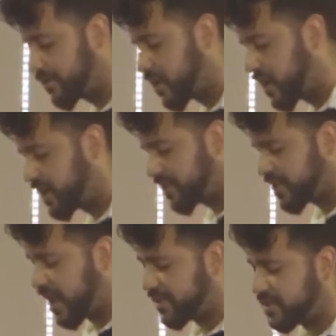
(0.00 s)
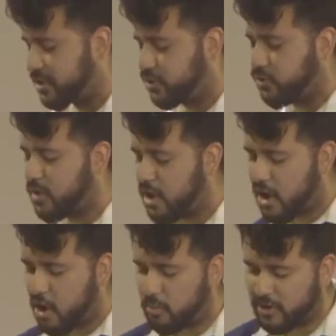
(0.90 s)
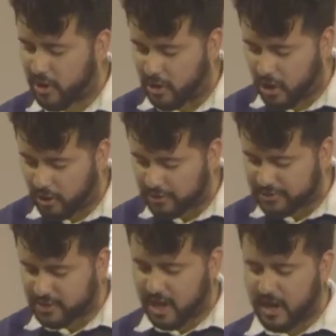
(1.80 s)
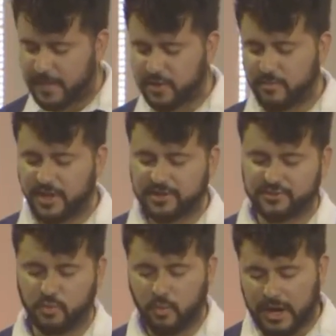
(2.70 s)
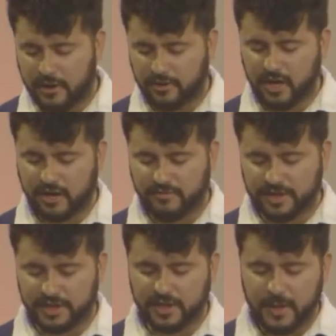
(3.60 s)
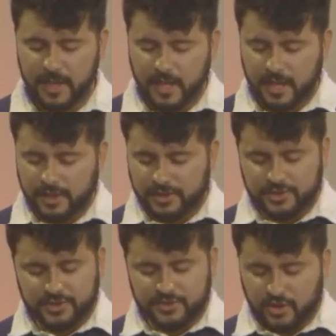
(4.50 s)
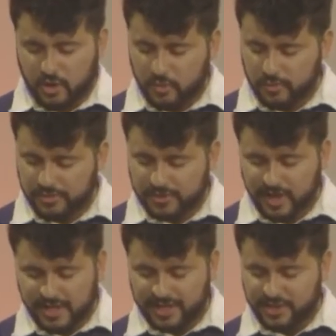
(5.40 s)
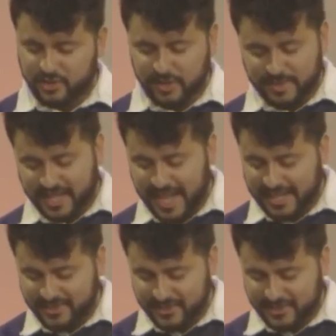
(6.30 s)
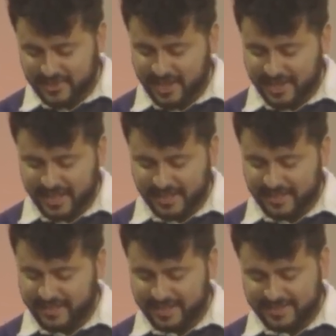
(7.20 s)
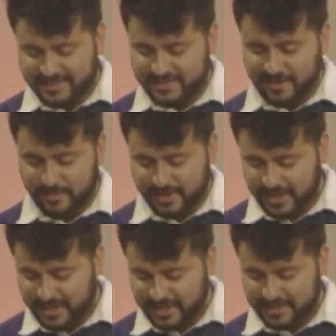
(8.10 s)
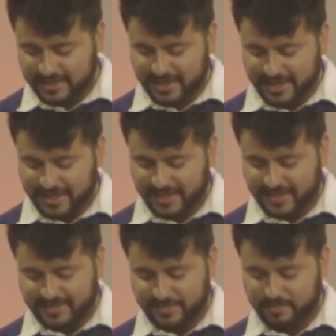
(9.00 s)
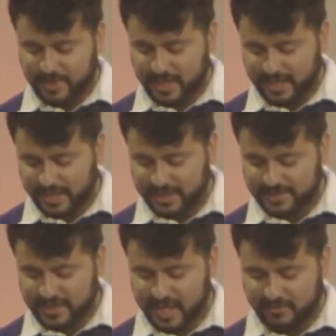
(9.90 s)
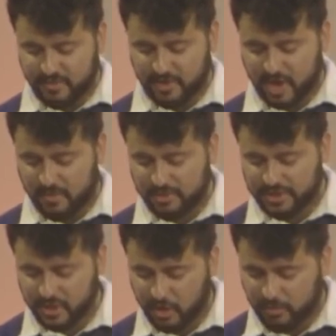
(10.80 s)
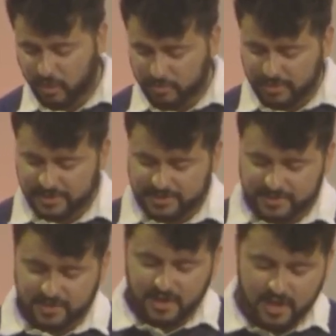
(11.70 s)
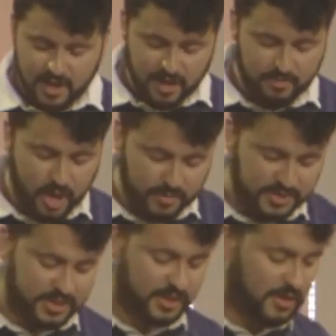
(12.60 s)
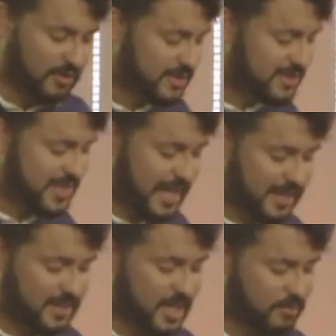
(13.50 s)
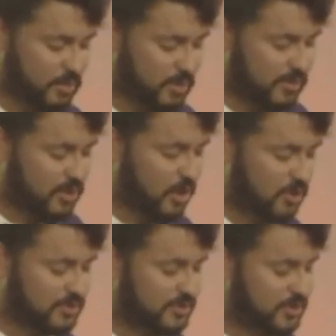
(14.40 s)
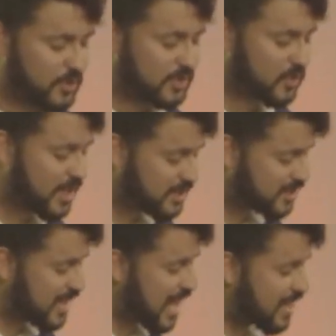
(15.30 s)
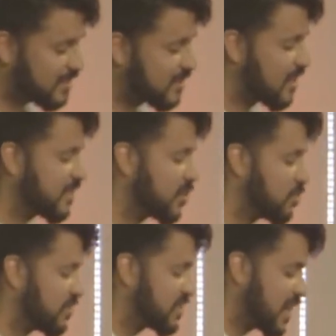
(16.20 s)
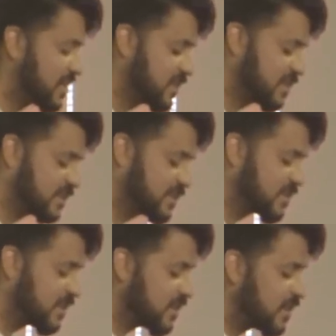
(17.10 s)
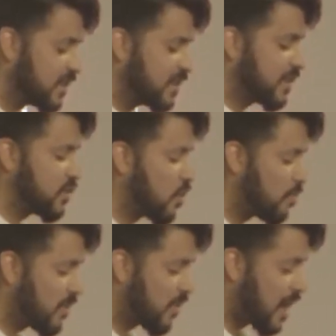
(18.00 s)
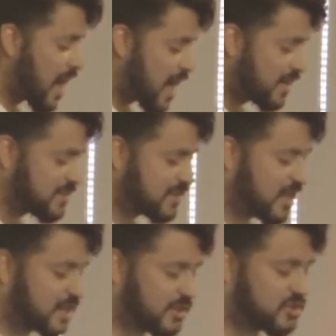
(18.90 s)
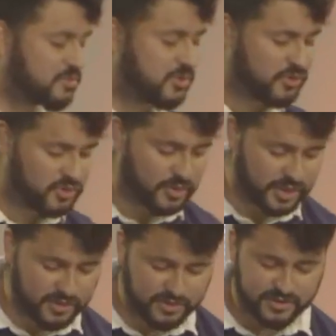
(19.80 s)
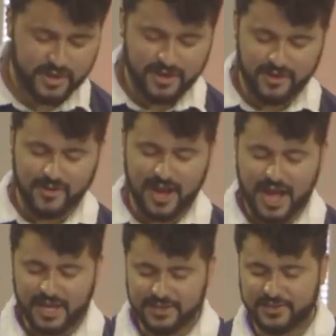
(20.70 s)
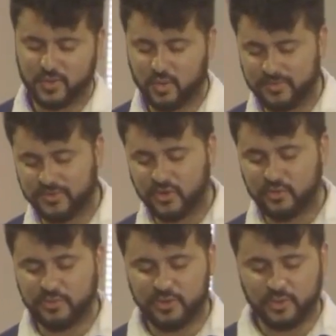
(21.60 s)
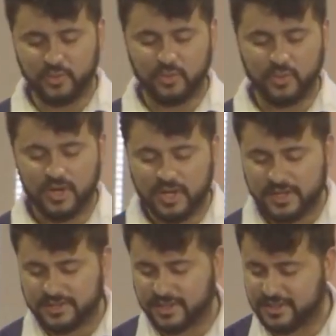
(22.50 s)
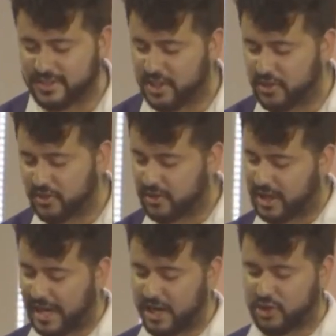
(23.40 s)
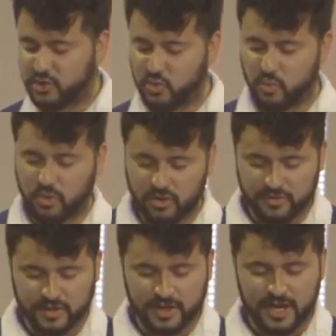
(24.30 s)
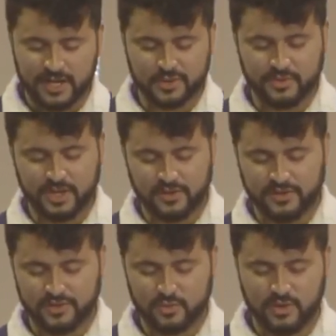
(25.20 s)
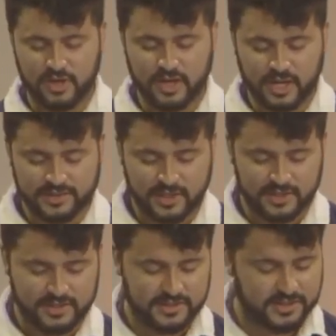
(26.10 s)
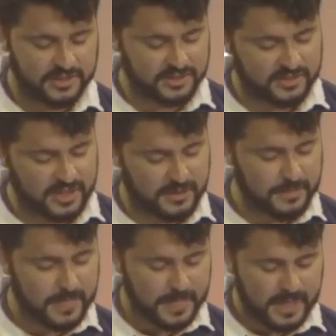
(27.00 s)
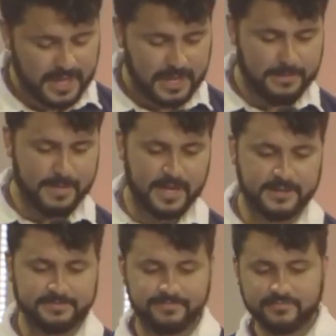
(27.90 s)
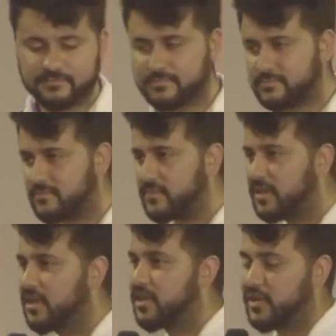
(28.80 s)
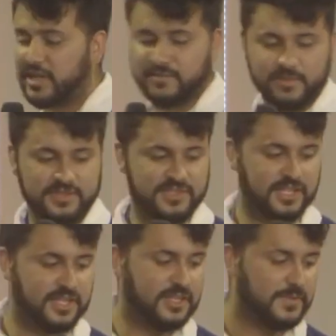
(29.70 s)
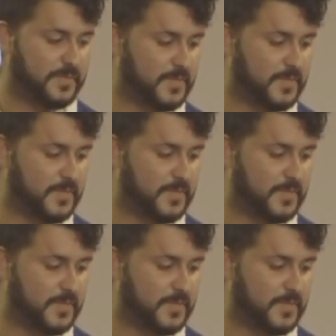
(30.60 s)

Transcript: us, God, I just ask that you open our hearts, God, that you make us aware, God, of any stones, God, any tripping hazards, God, anything that's stumbling us, God, anything that's impeding us, God, from accomplishing our purpose, accomplishing our intent, God, what we were called to do. And so I just ask, God, that you protect us, that you open our eyes, God, our spiritual ears, God, our eyes to observe you, to continue to declare you worthy, God, as we hear this word. And I say this in Jesus' name, amen. You guys may be seated.